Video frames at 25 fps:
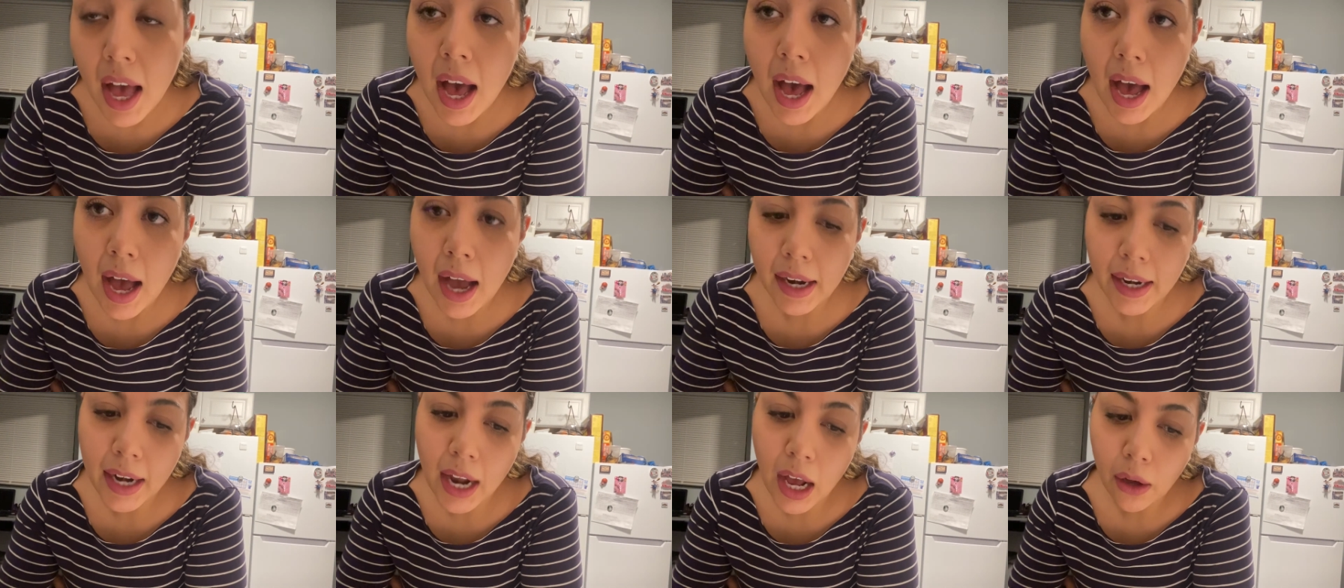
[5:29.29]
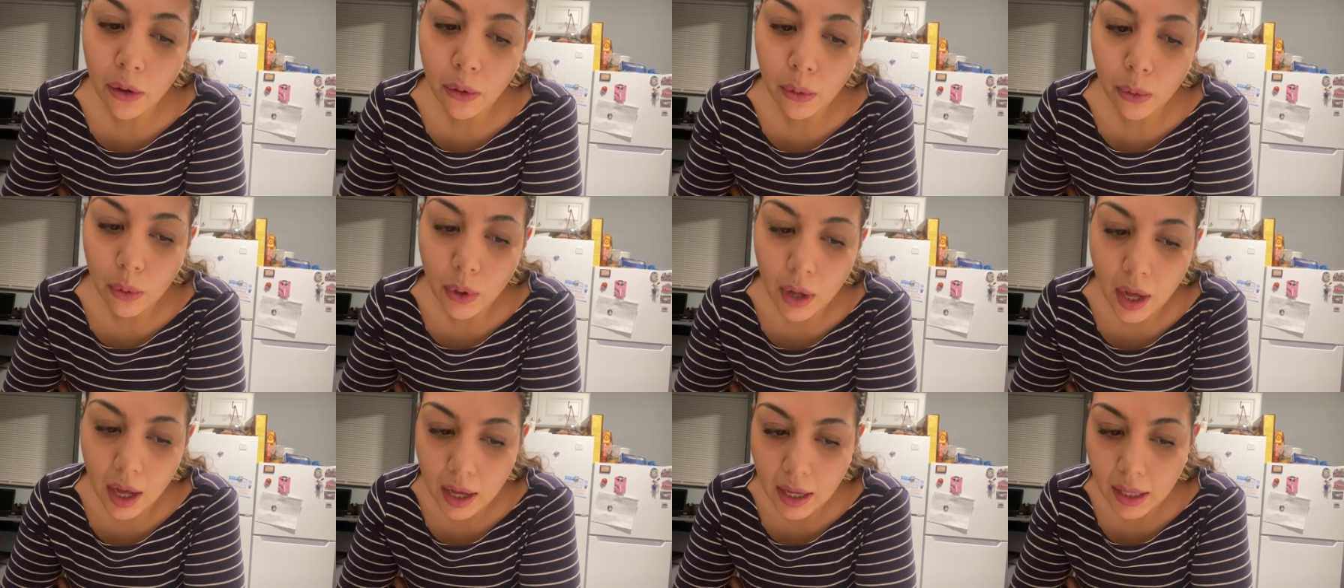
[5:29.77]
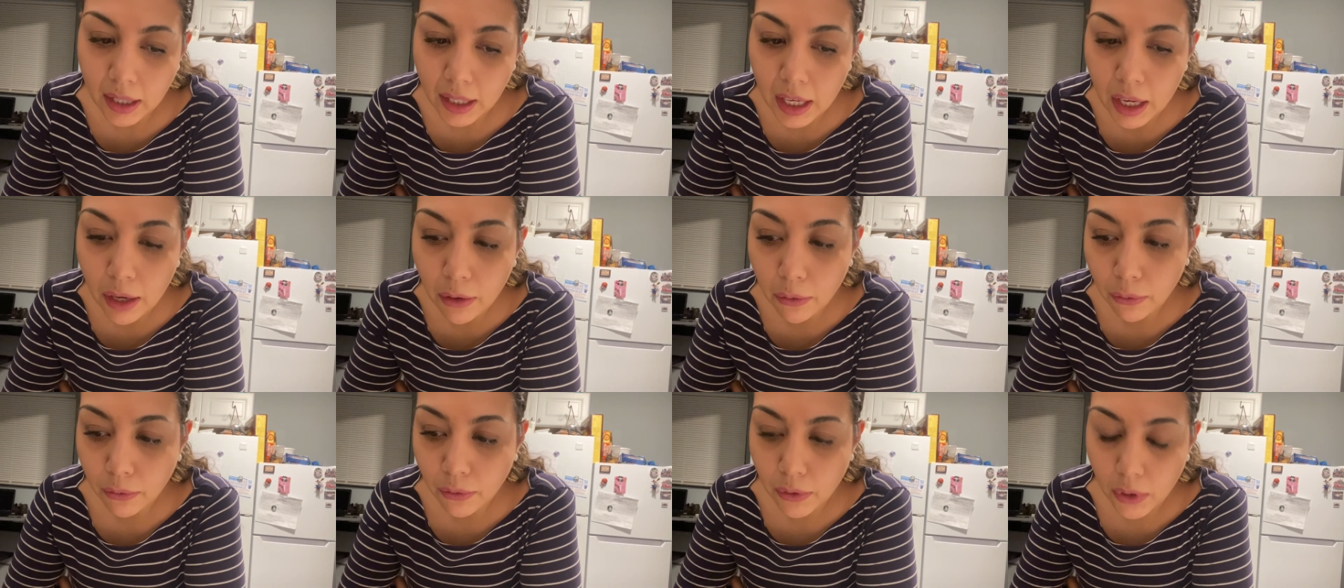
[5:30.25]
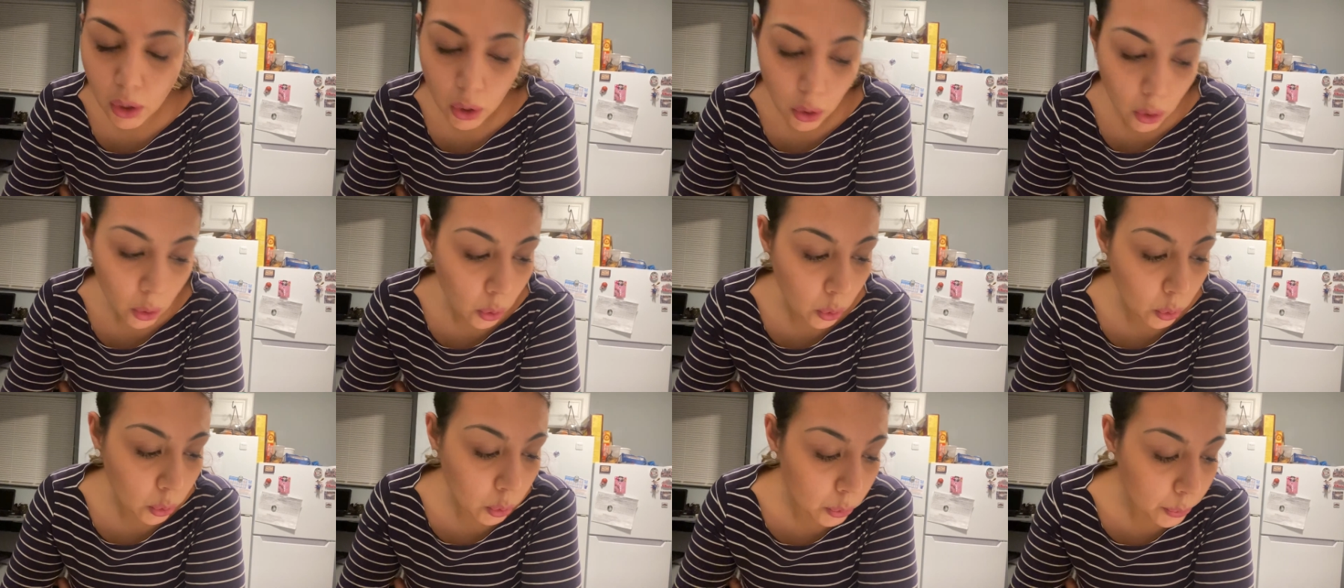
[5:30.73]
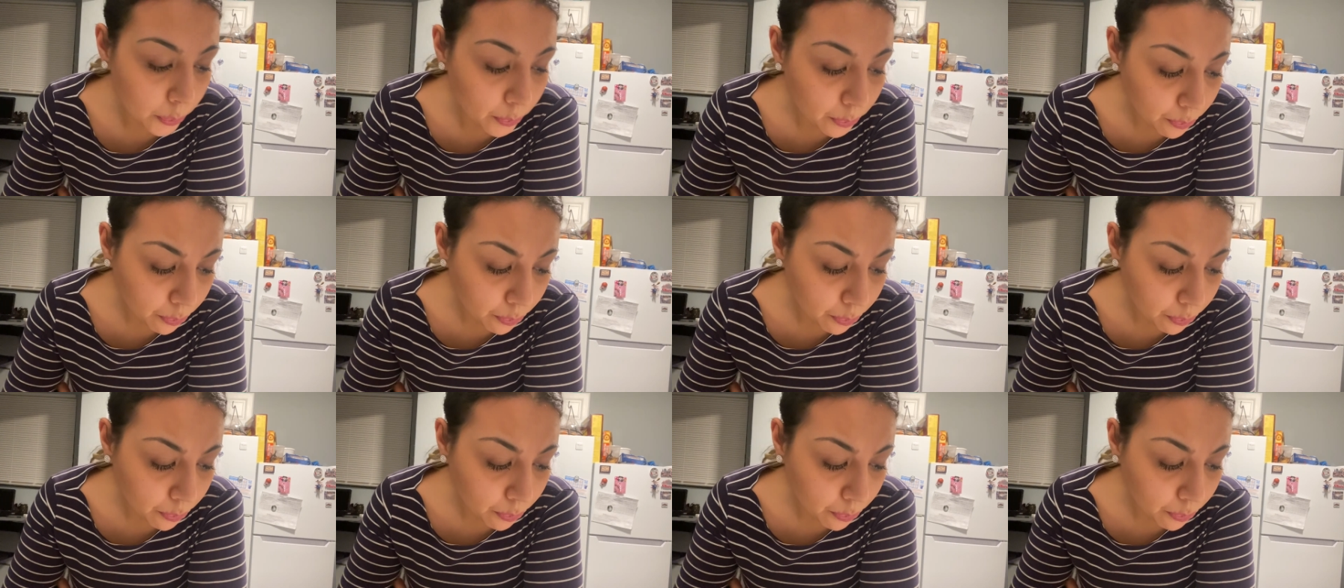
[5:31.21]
Now, if you